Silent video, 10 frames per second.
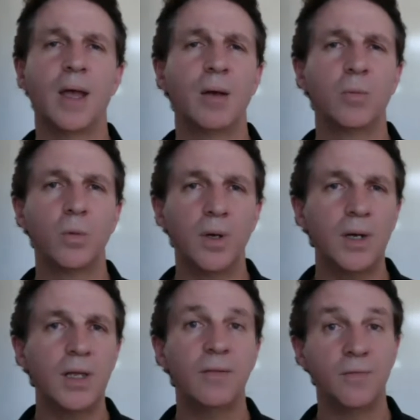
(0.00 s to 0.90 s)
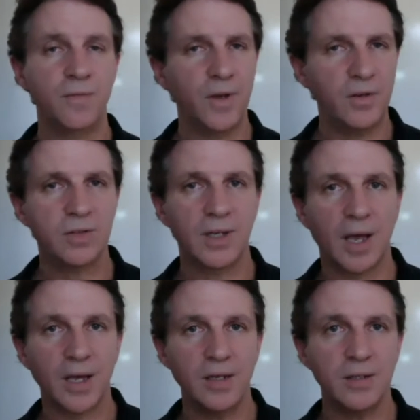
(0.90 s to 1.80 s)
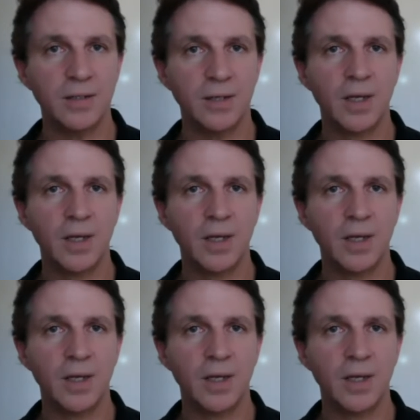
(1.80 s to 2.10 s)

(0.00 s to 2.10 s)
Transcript: and really investigate